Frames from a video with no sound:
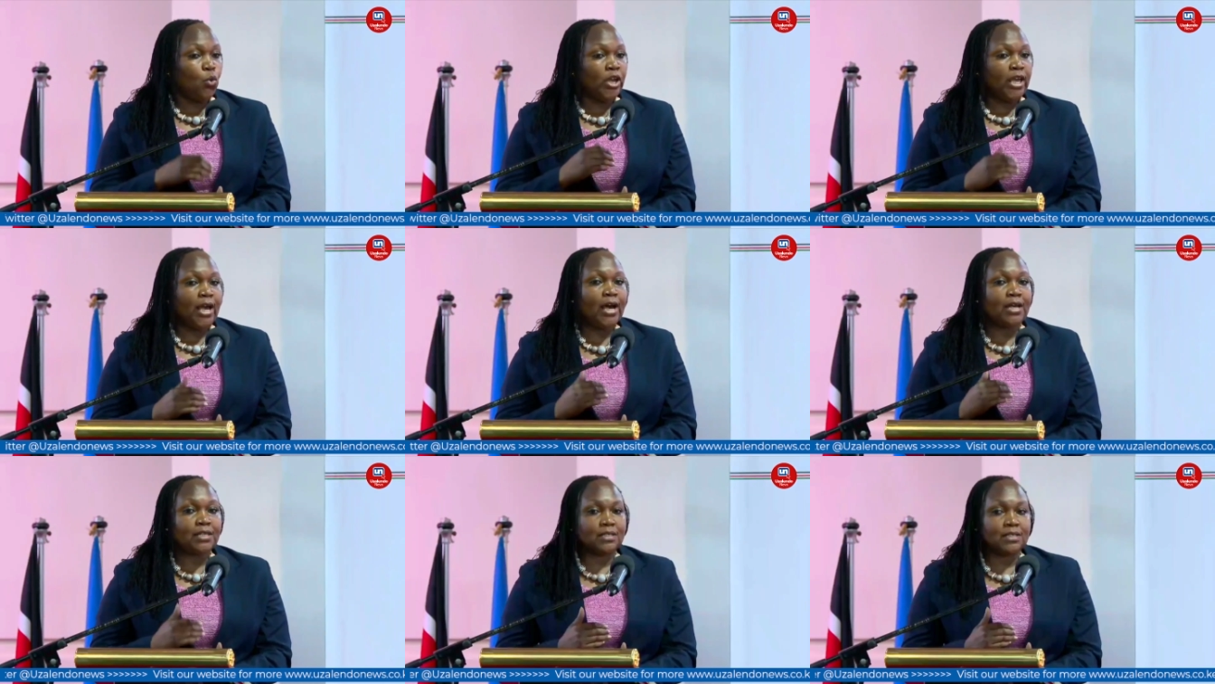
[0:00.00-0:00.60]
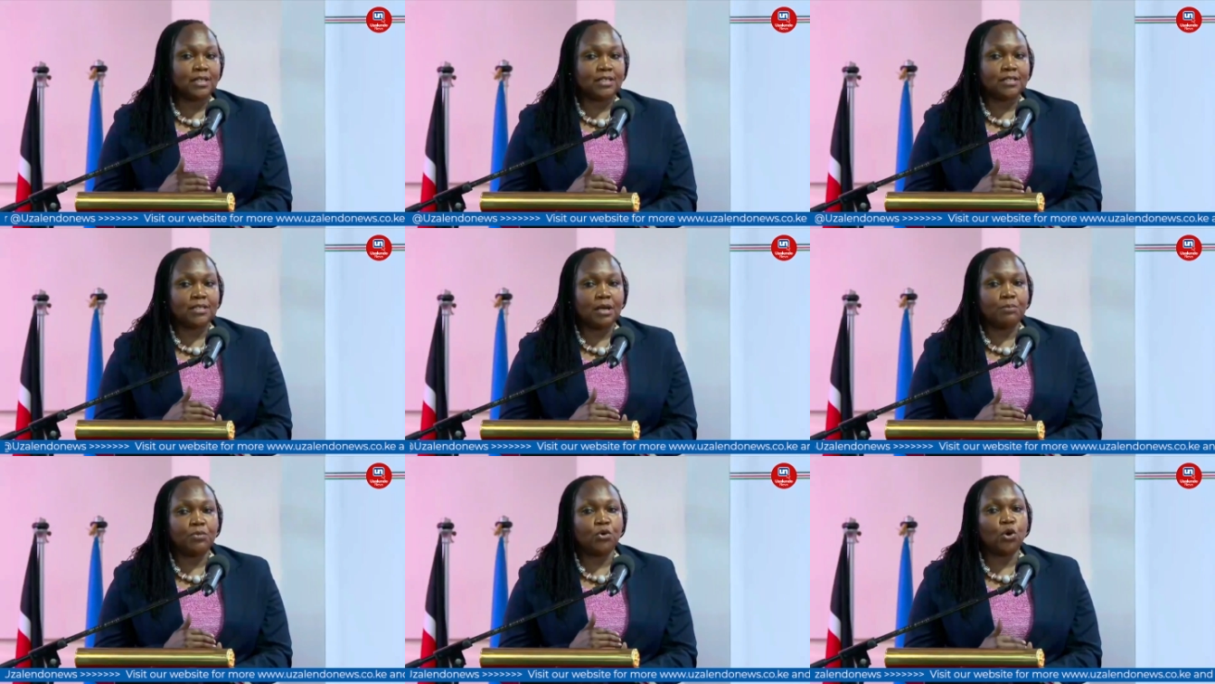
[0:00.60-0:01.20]
We had the
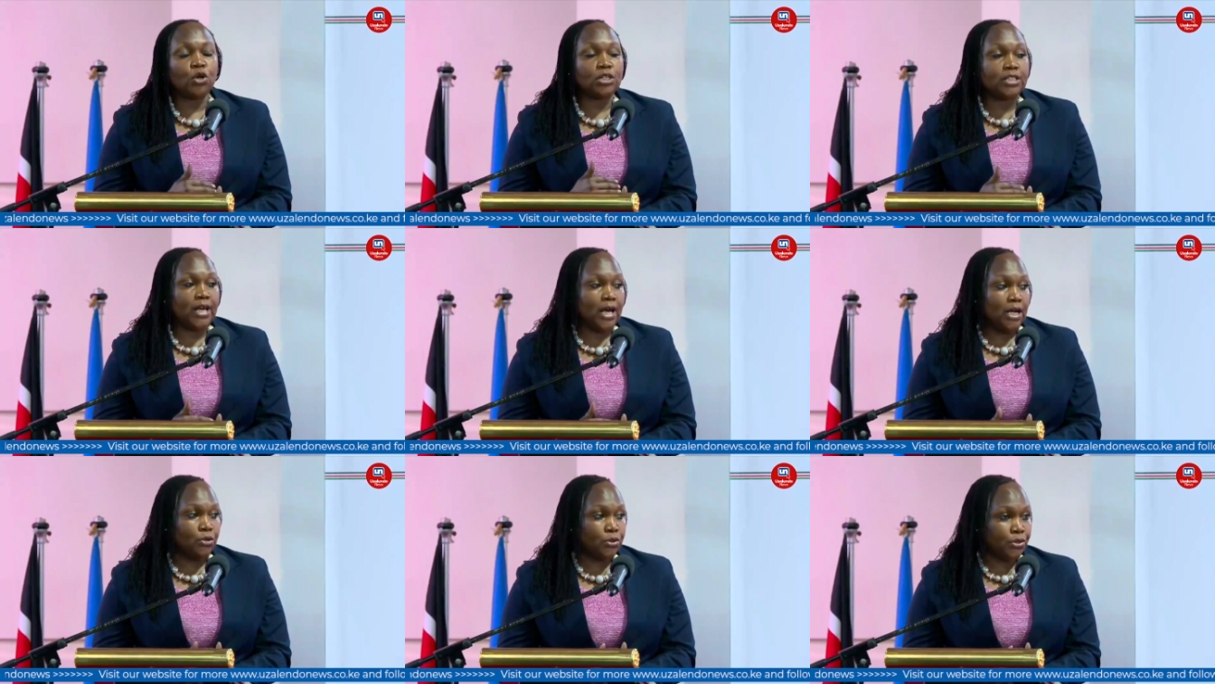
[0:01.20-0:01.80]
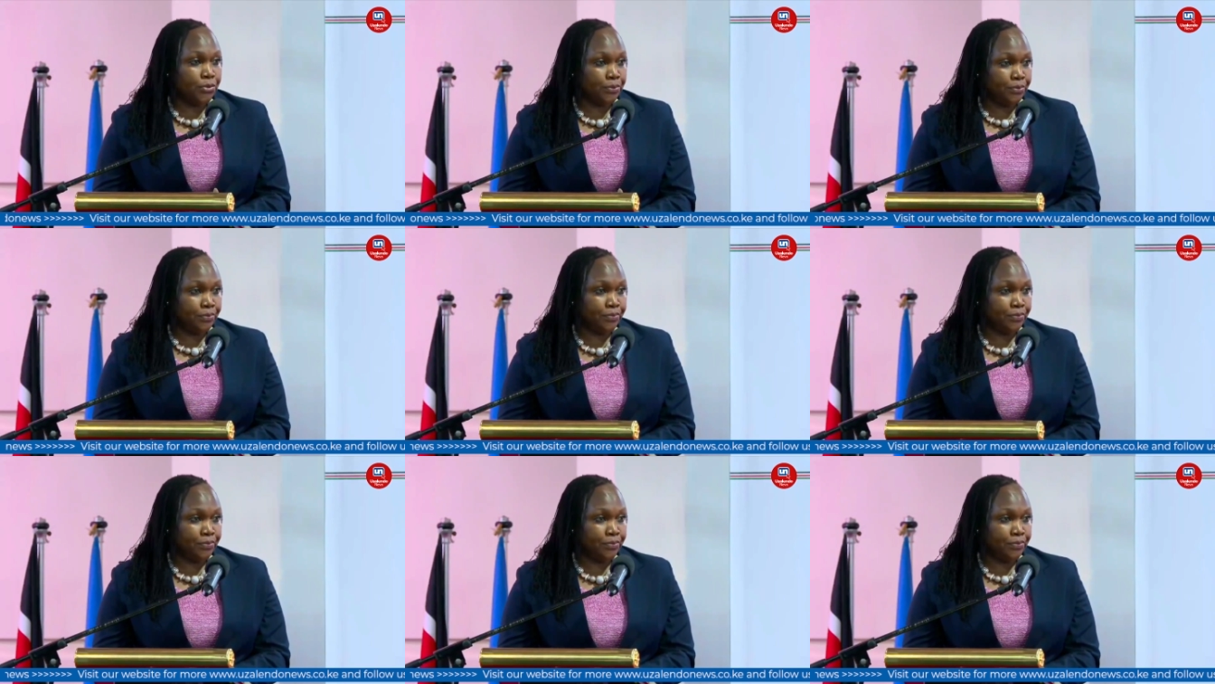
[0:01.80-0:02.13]
system rolled out